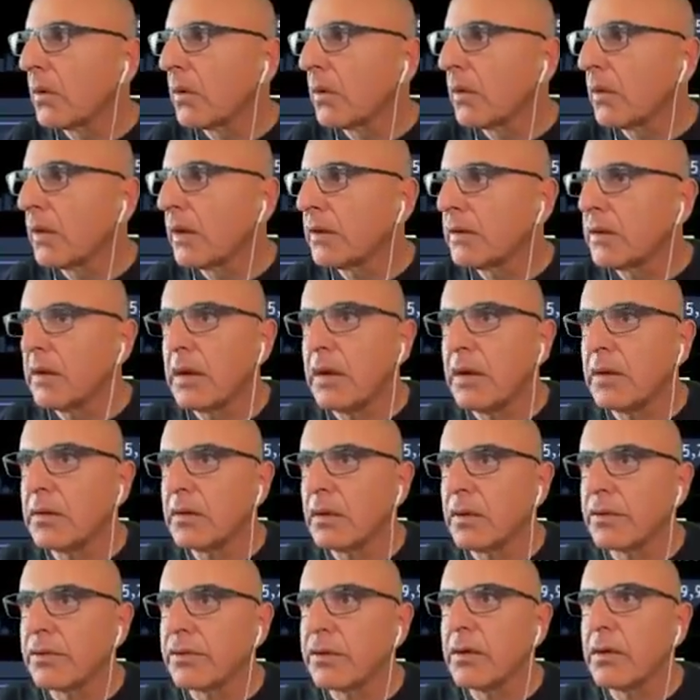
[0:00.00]
That is,
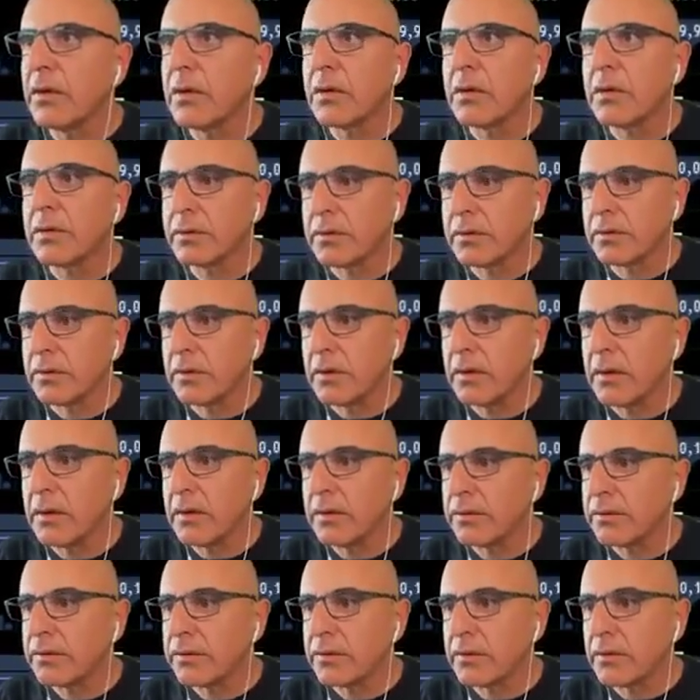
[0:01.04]
of course,
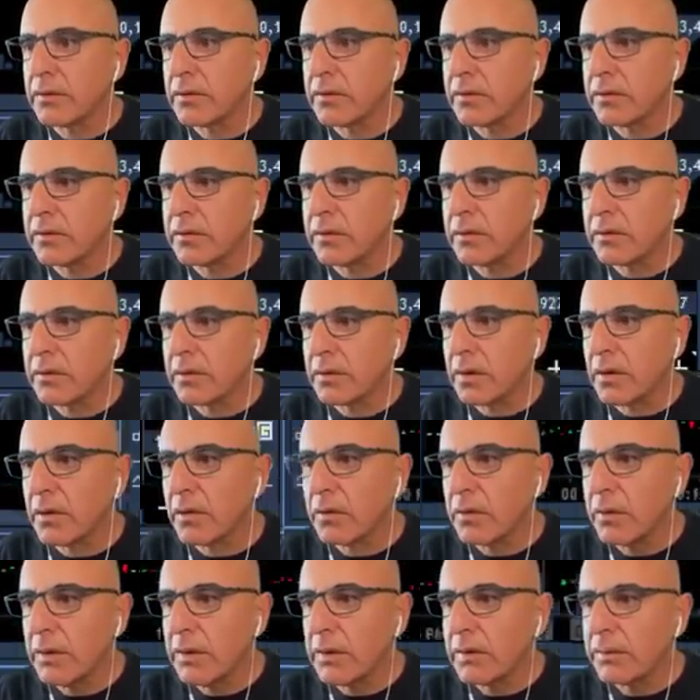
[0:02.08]
if Cisco
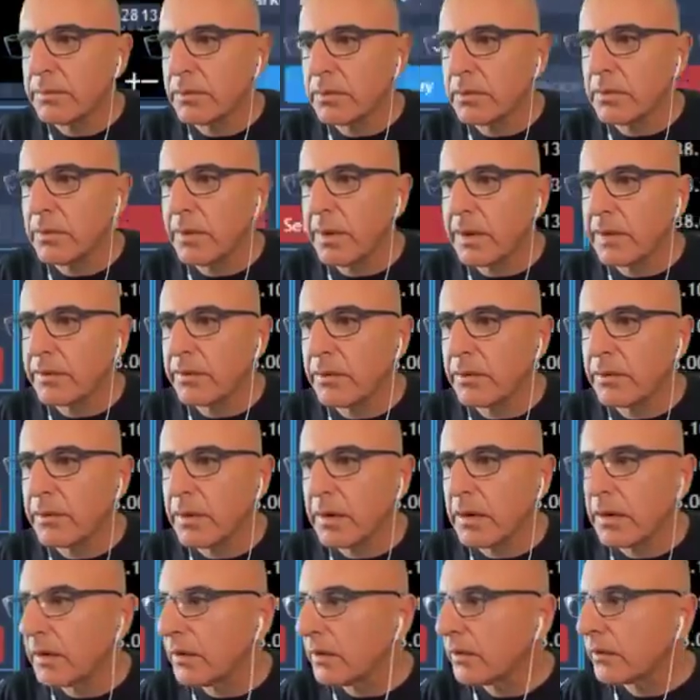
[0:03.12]
will pull back from the
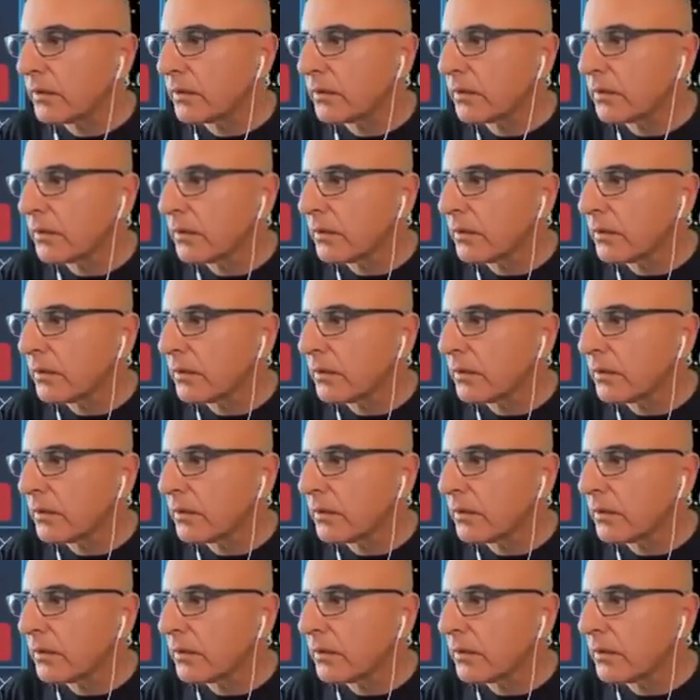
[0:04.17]
highs.